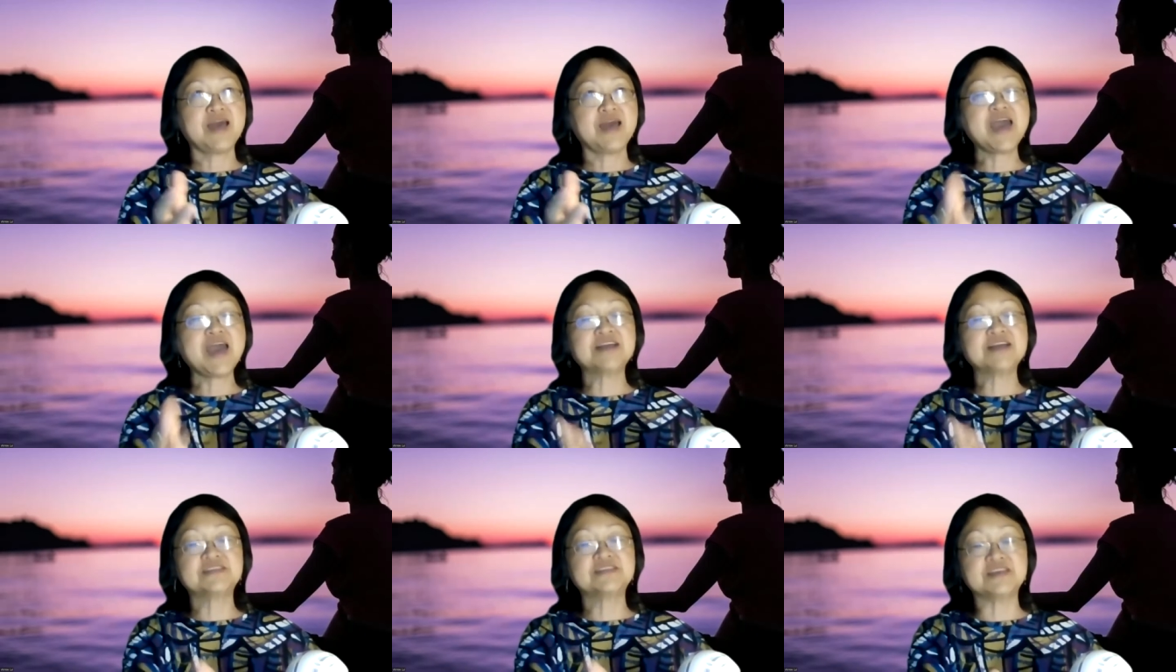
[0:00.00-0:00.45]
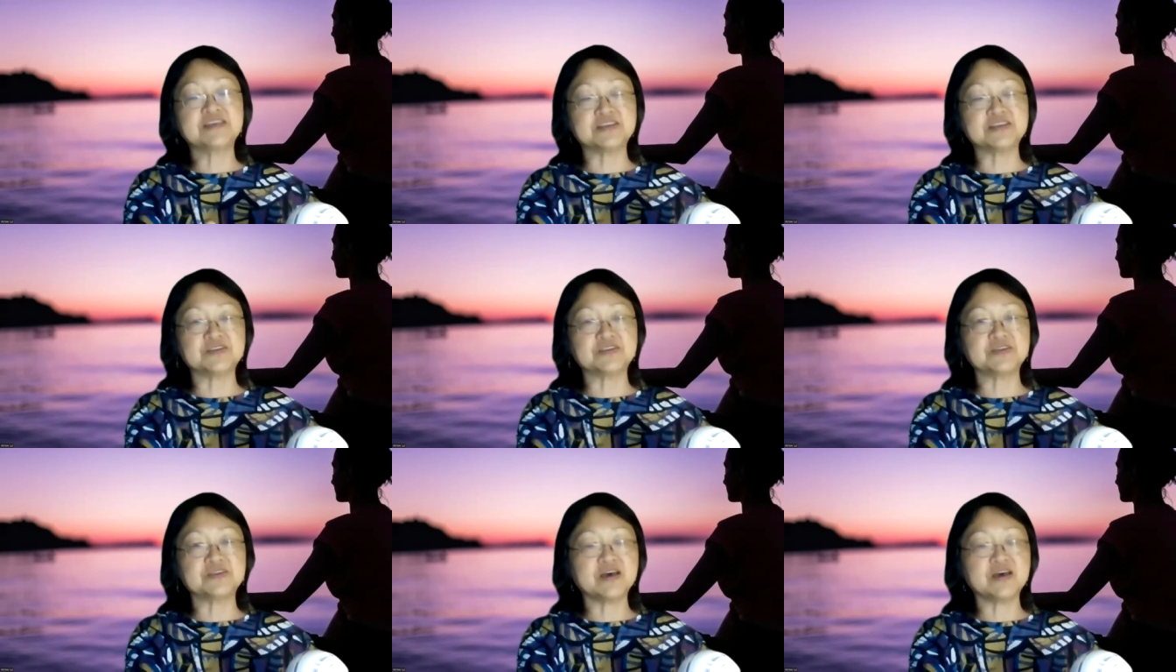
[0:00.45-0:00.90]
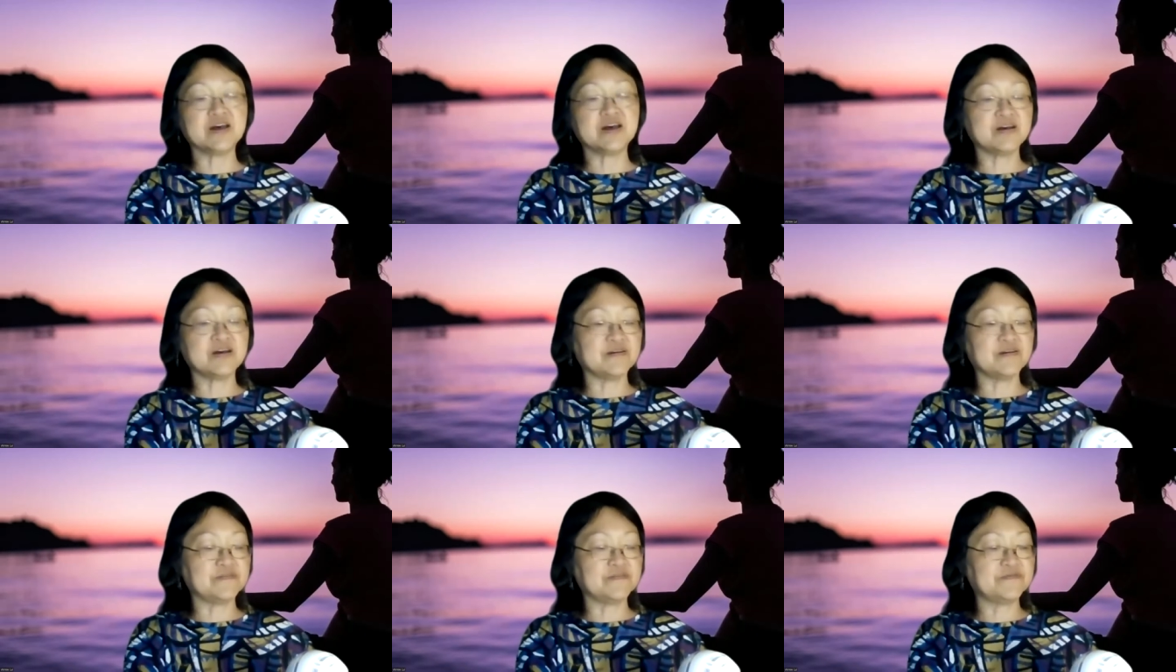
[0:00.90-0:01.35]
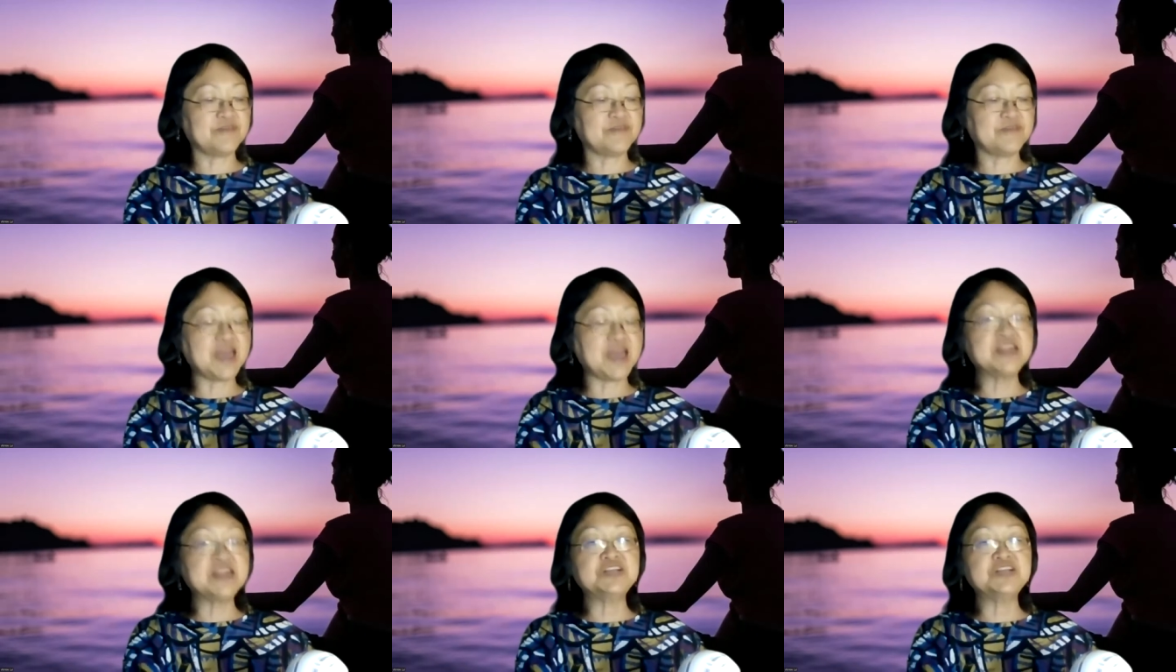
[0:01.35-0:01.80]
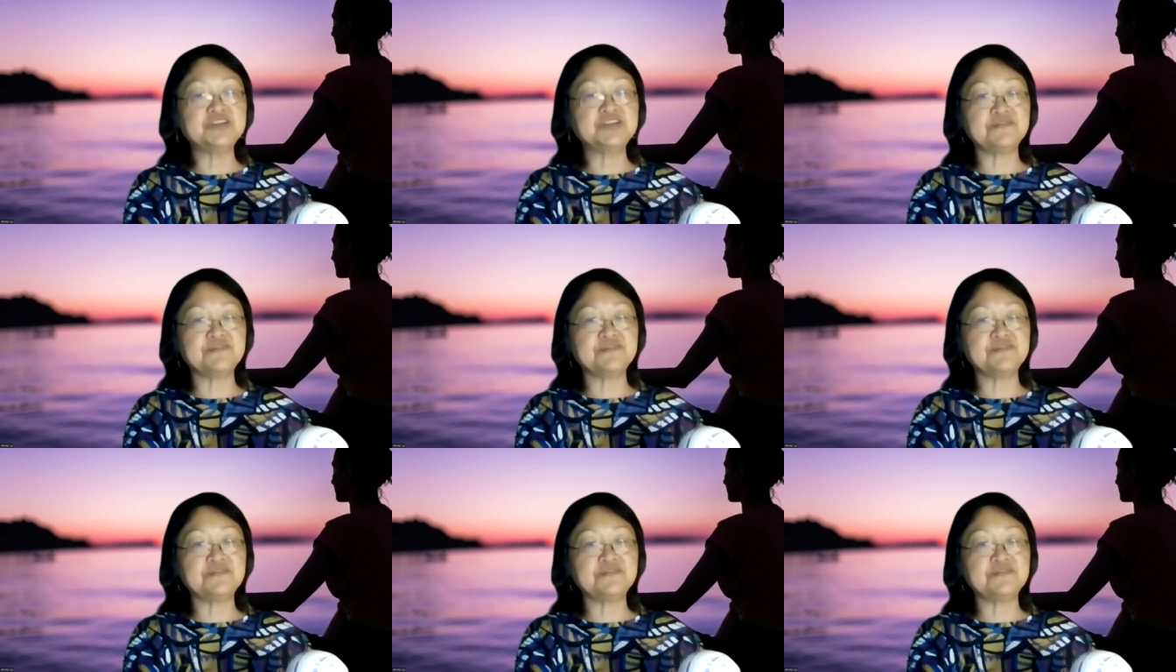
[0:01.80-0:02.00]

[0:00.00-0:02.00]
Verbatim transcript: access of energy